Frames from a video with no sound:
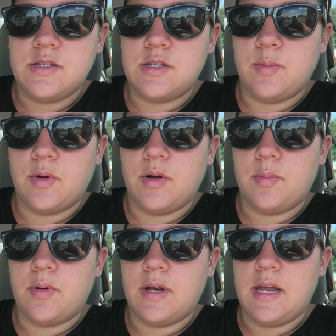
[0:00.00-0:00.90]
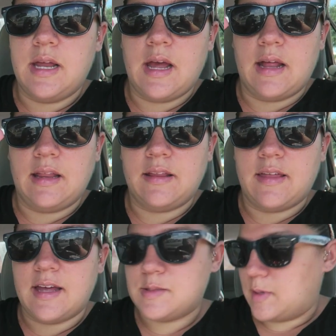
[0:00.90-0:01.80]
Super pretty. I like
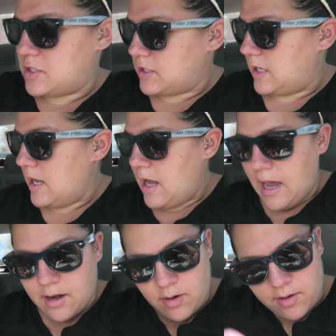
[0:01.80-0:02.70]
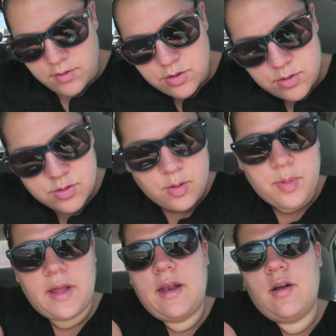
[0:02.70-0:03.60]
that, especially, I don't have a neutral
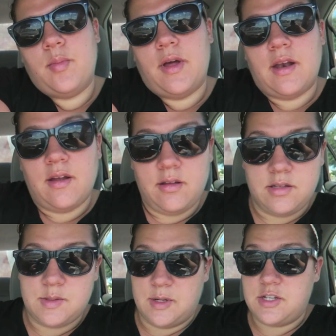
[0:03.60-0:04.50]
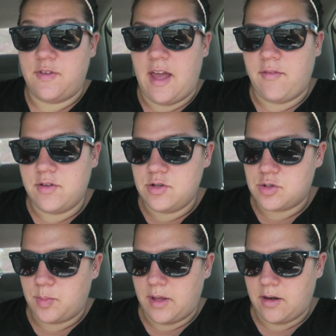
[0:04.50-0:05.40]
planner, but especially if you have a
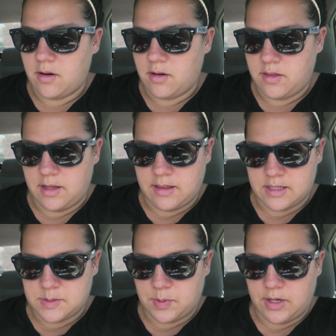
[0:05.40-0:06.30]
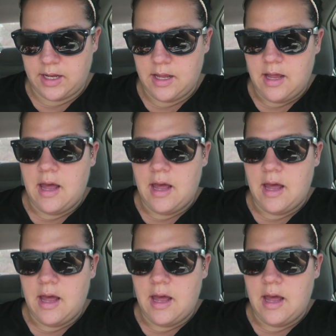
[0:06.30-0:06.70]
neutral planner, I think that's pretty.